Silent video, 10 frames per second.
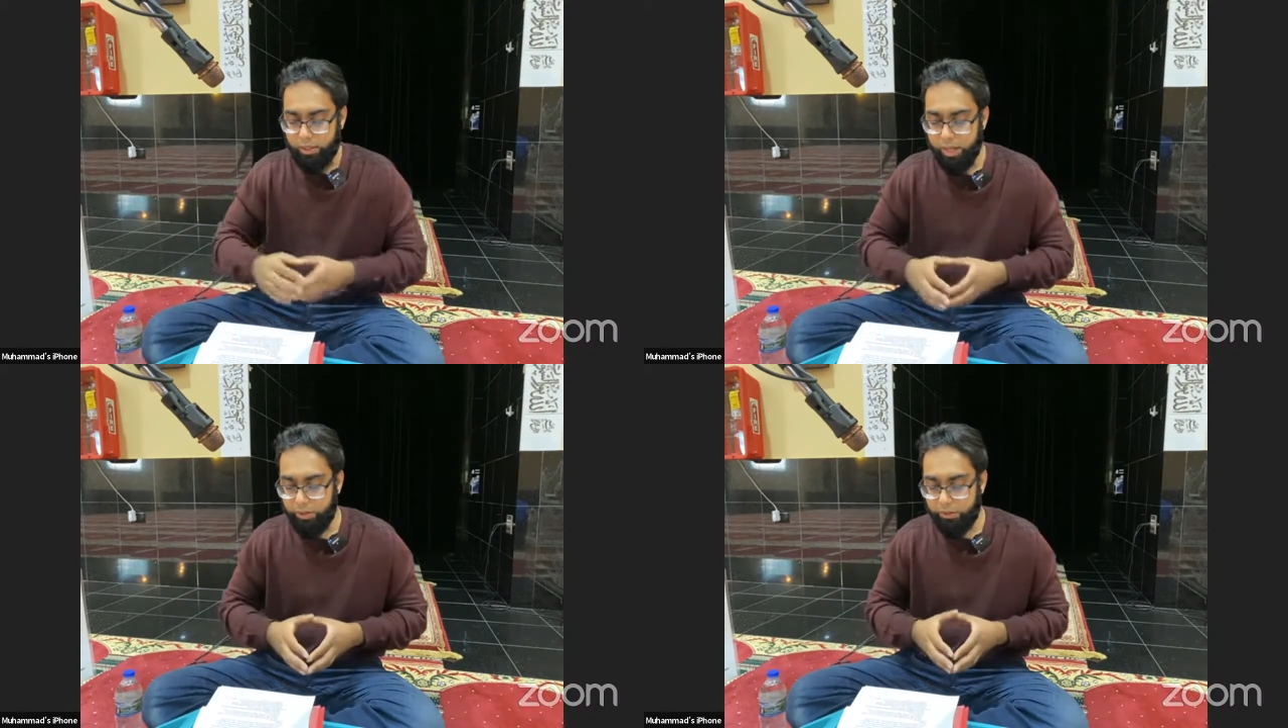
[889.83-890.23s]

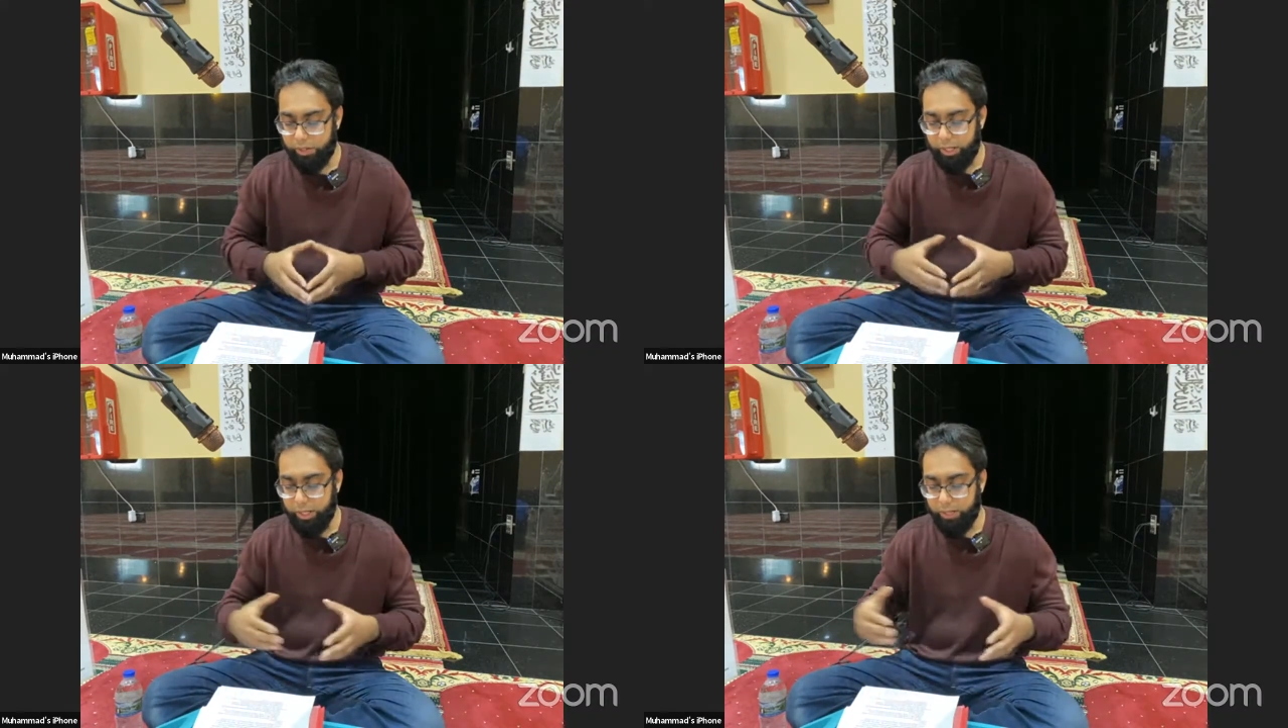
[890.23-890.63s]

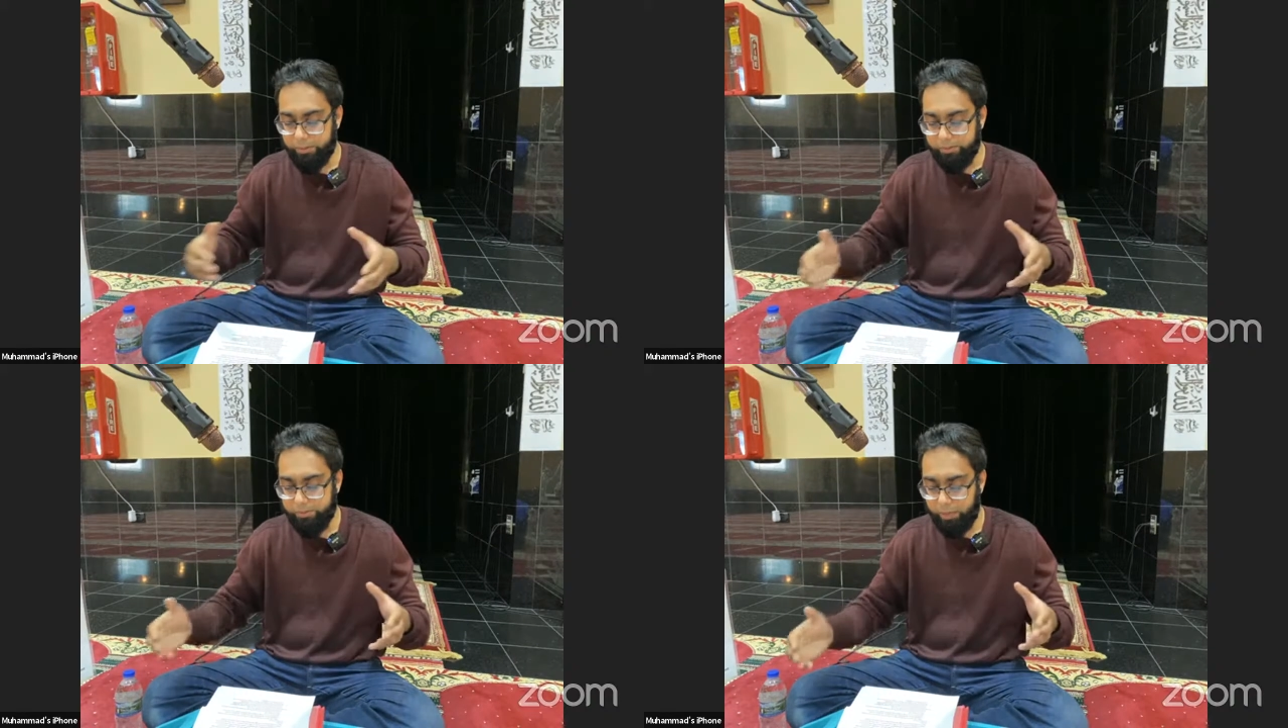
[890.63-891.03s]

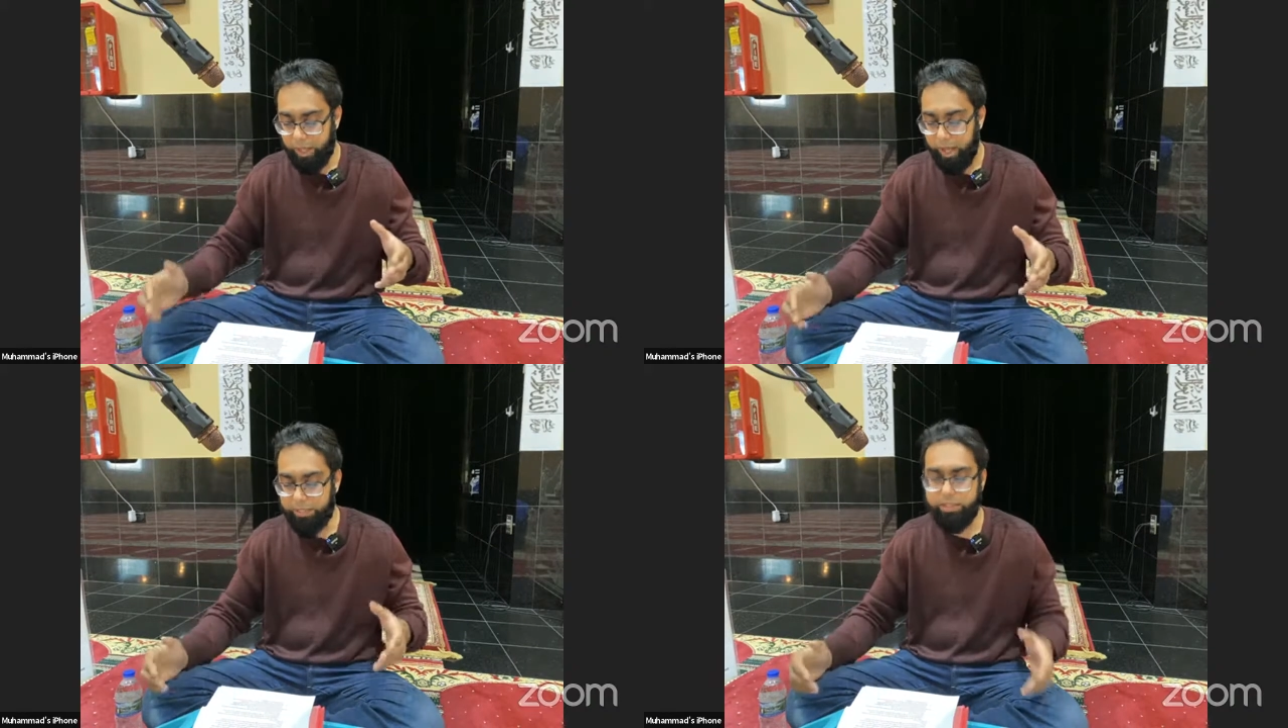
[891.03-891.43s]
Now,
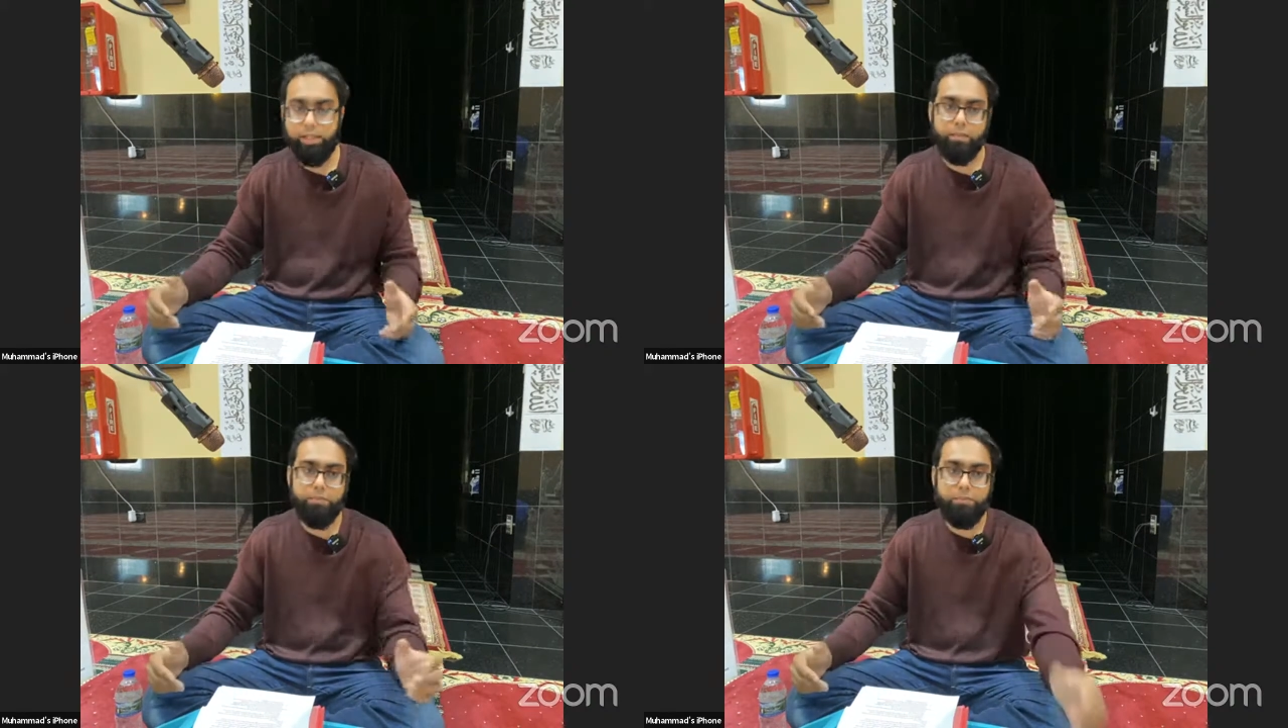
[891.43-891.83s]
last
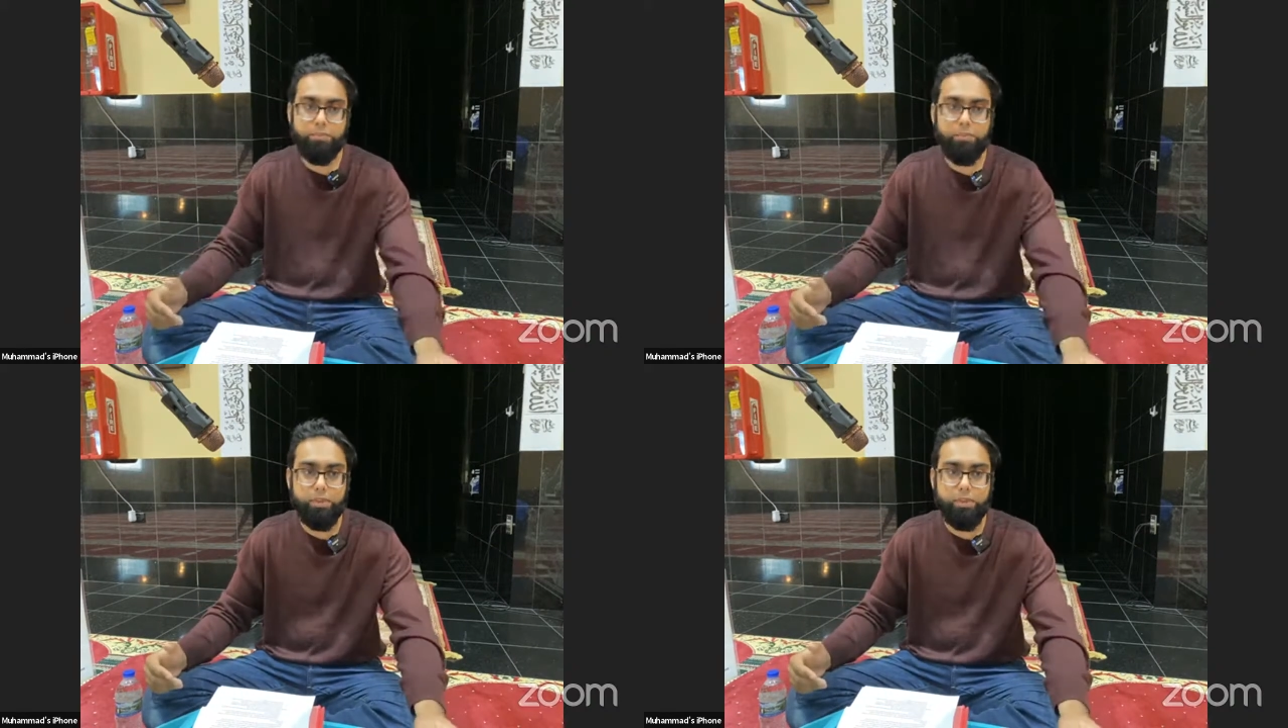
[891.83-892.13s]
time,